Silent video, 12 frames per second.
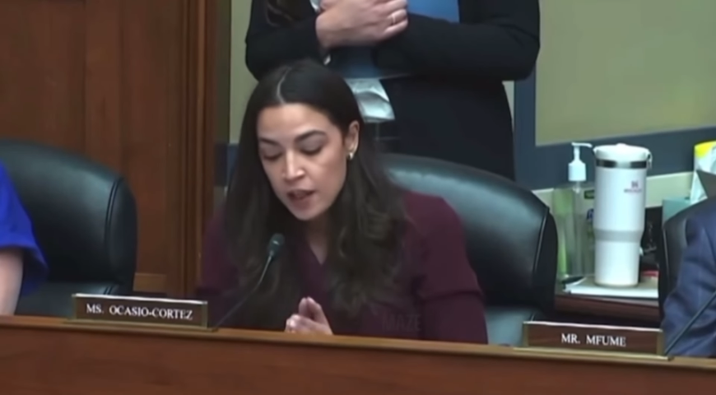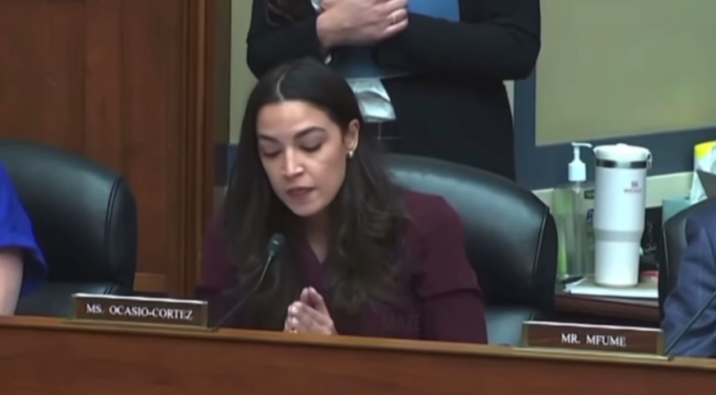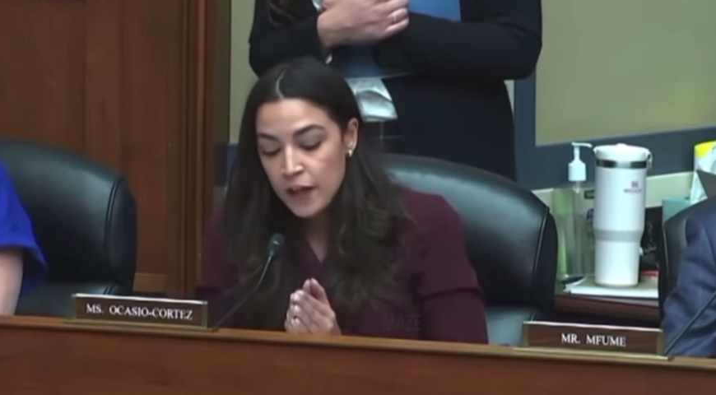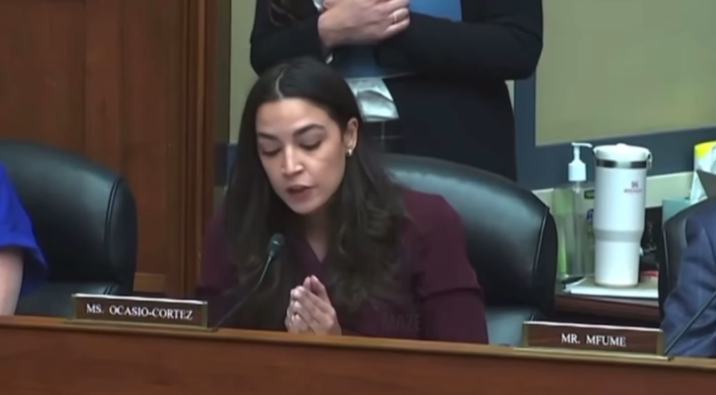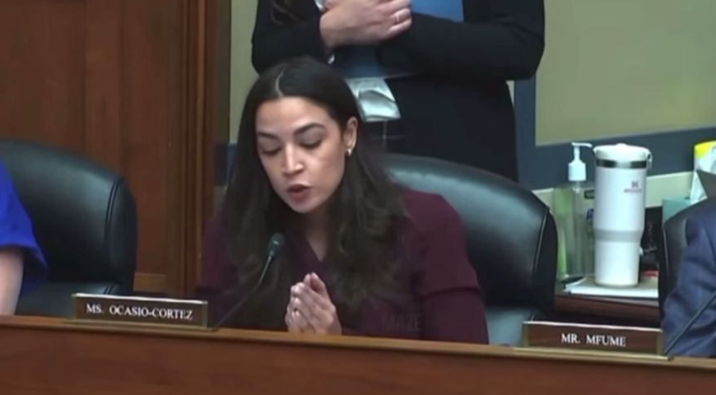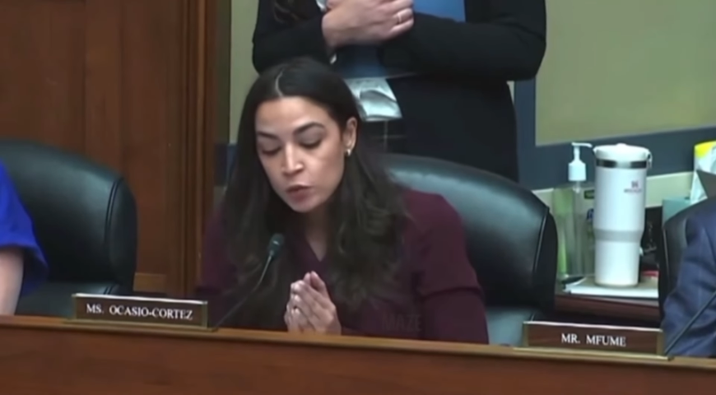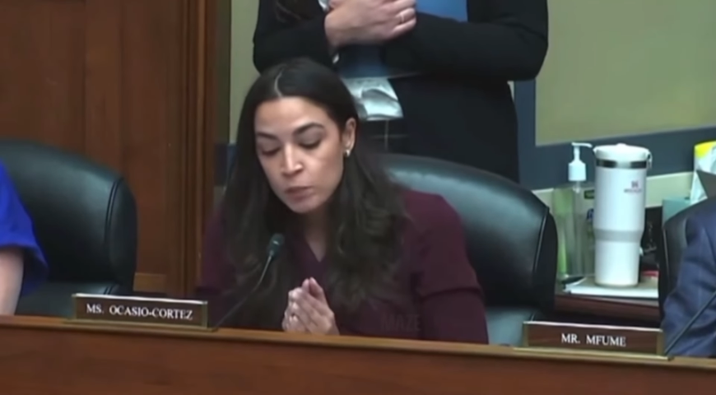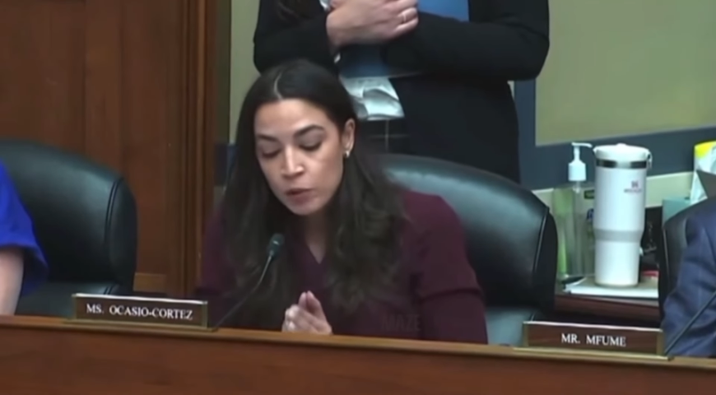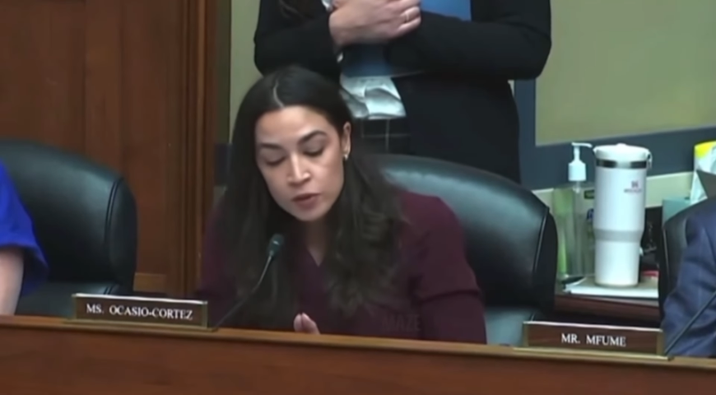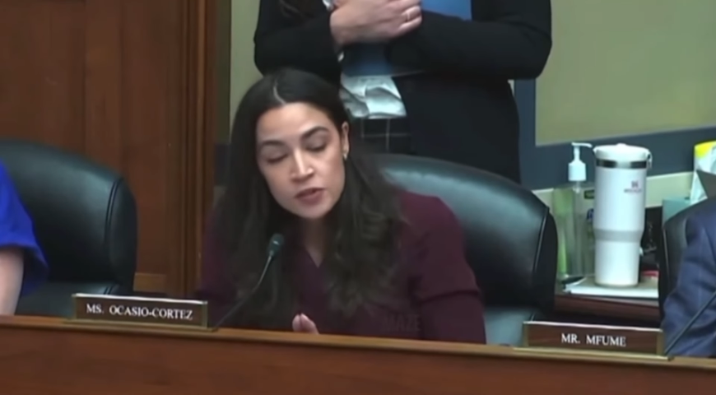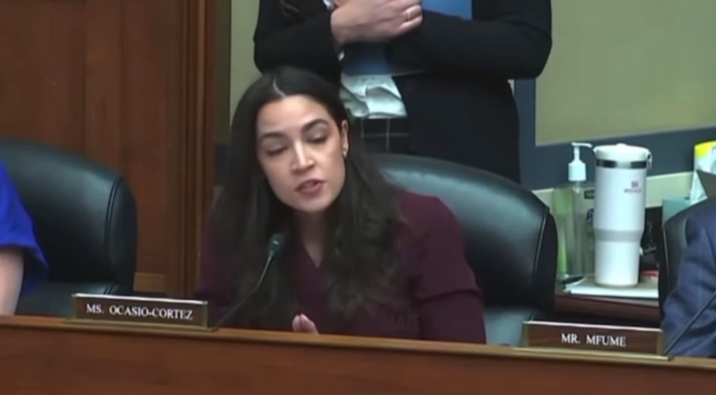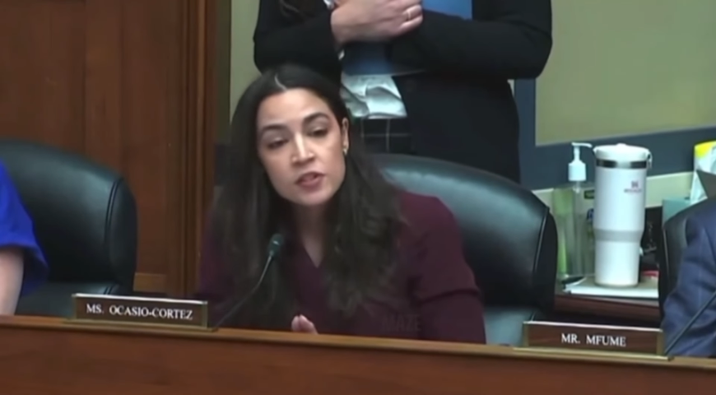that you
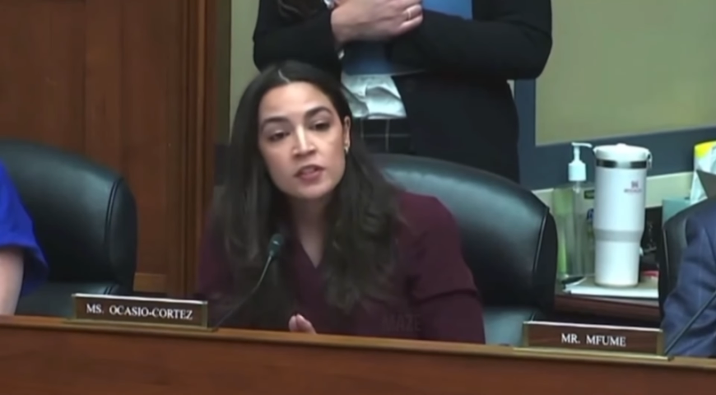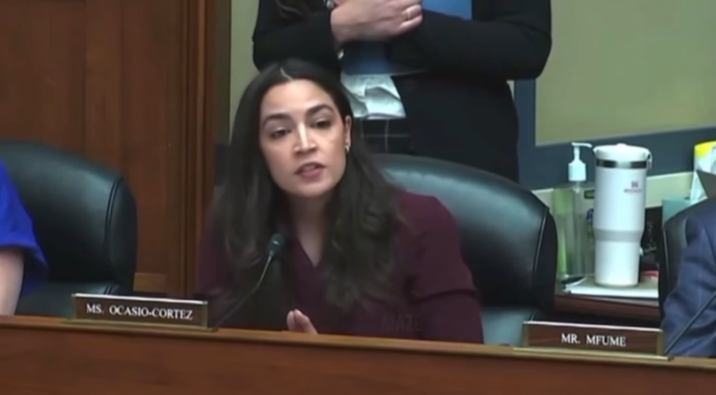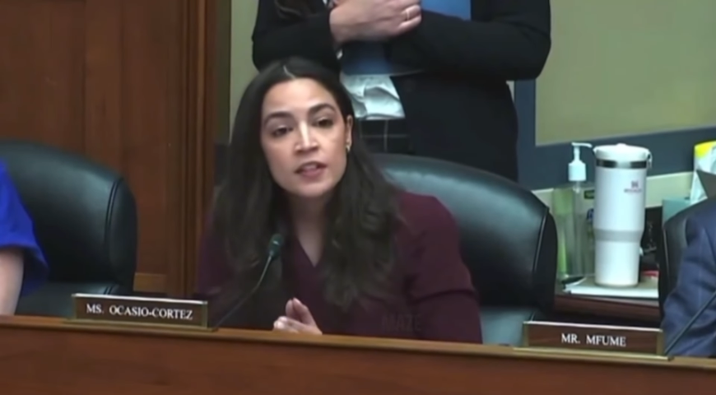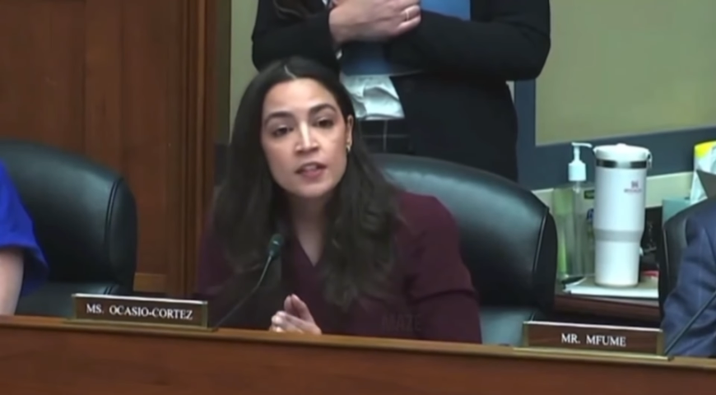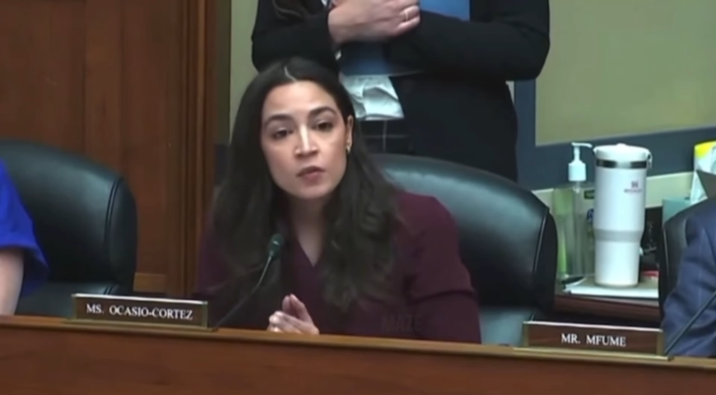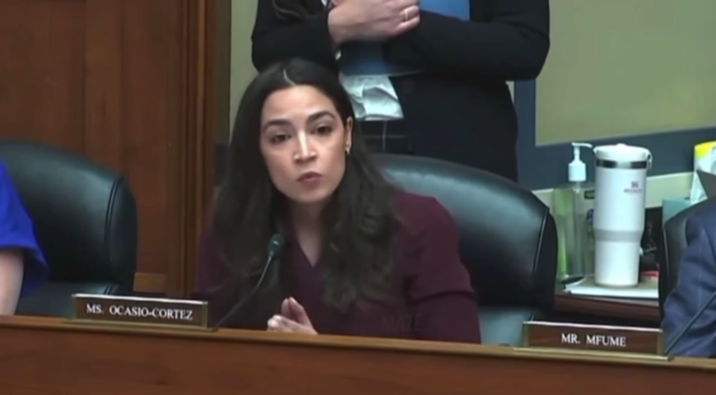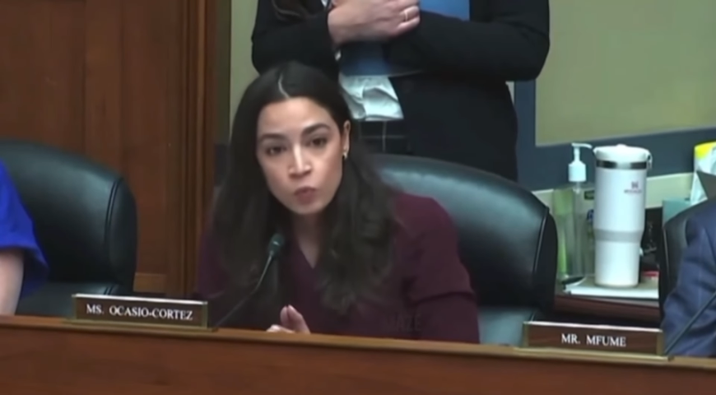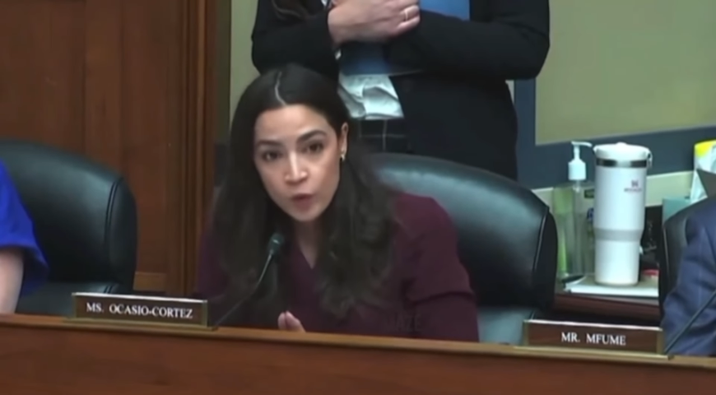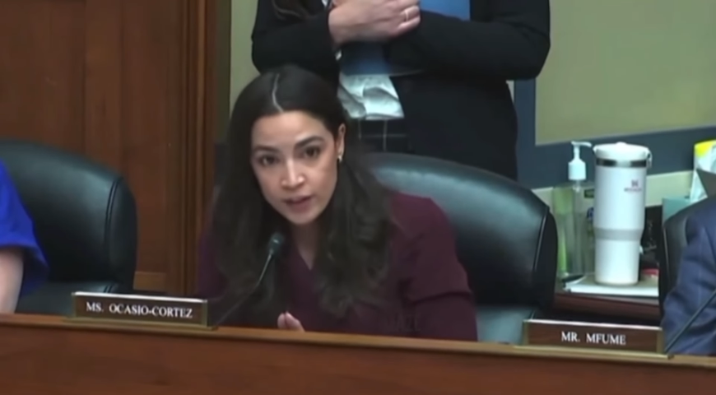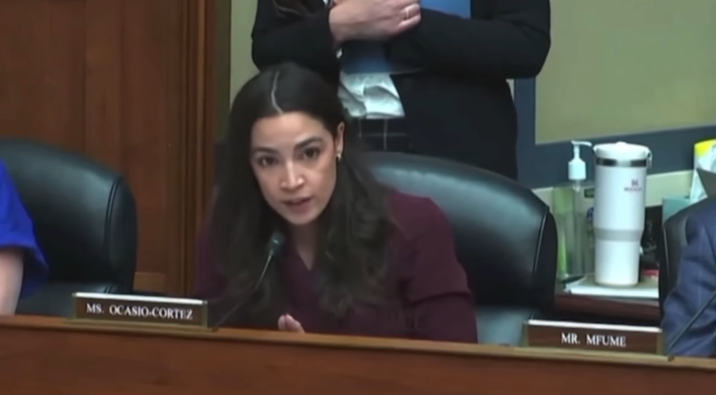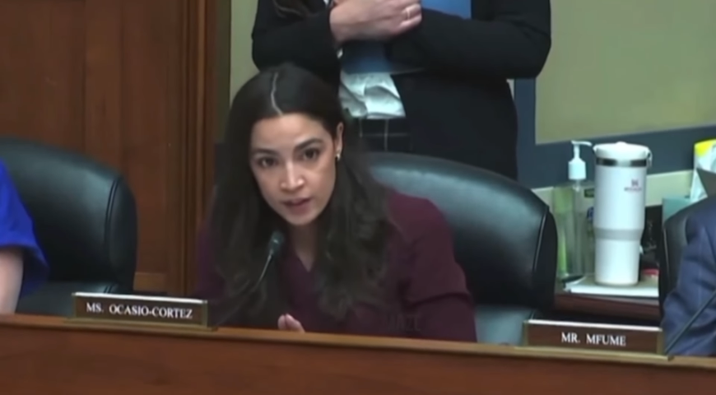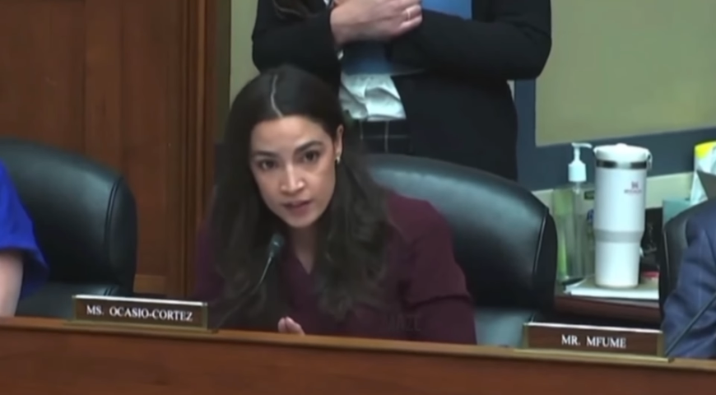personally
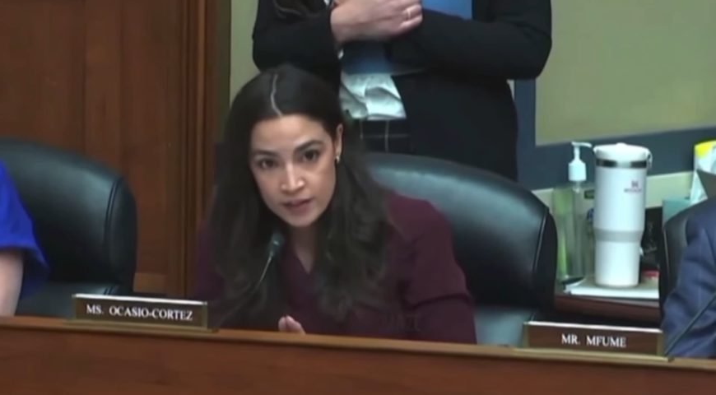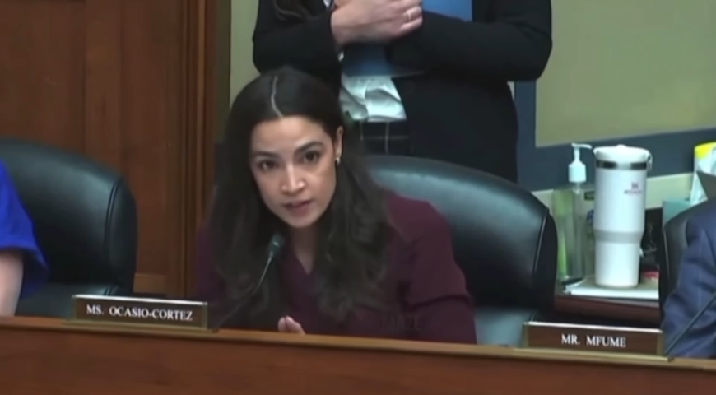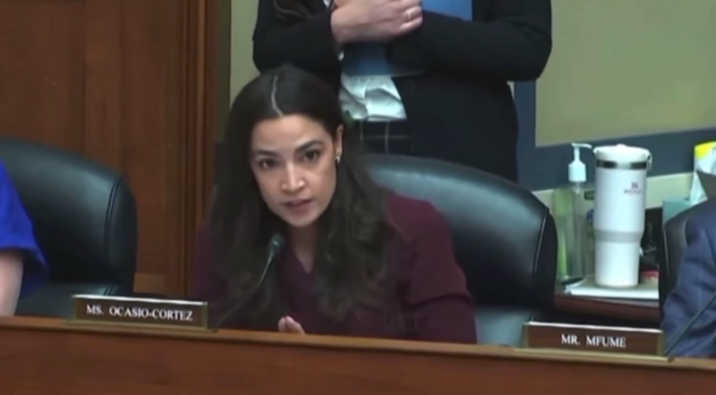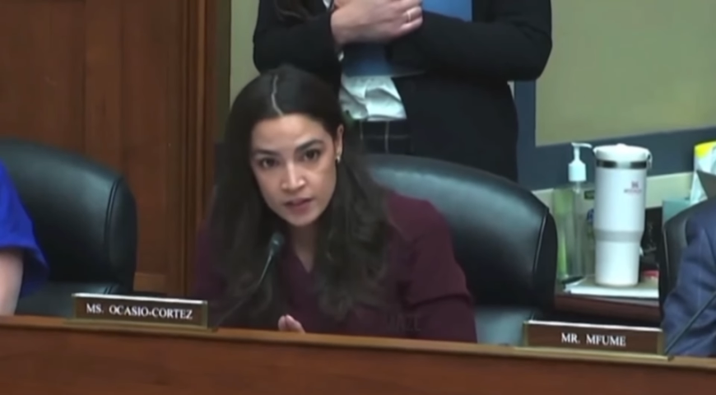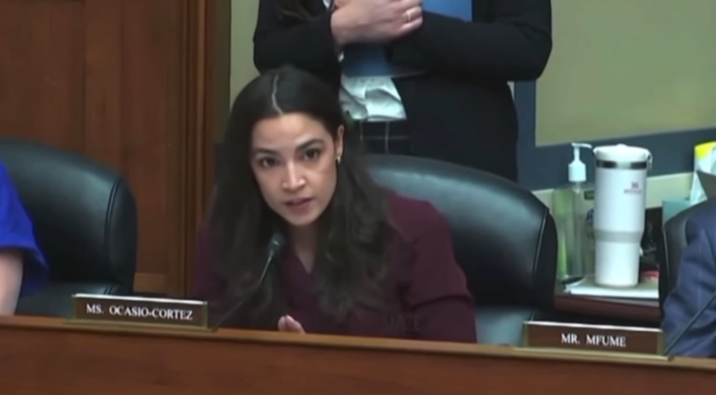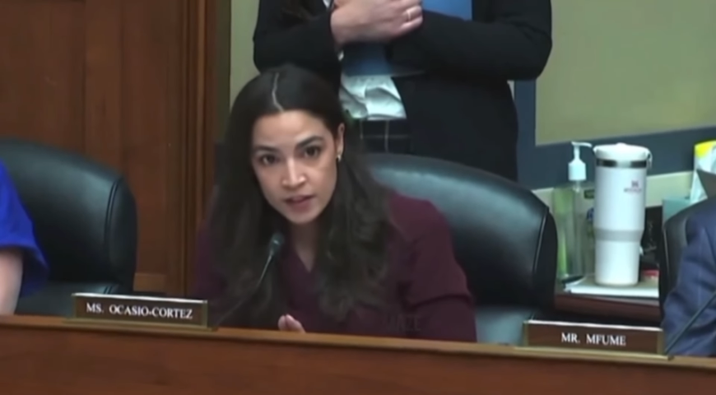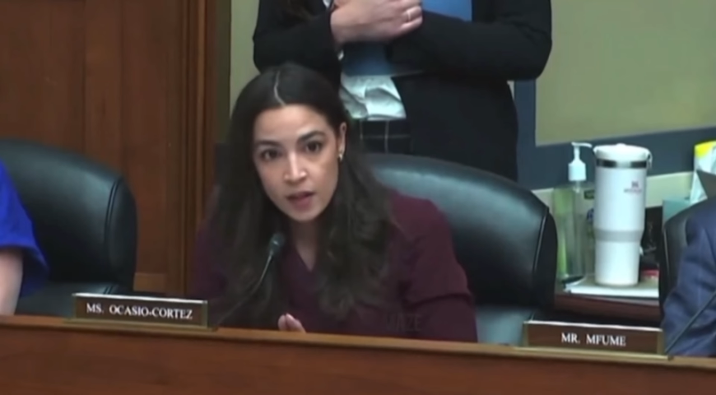witnessed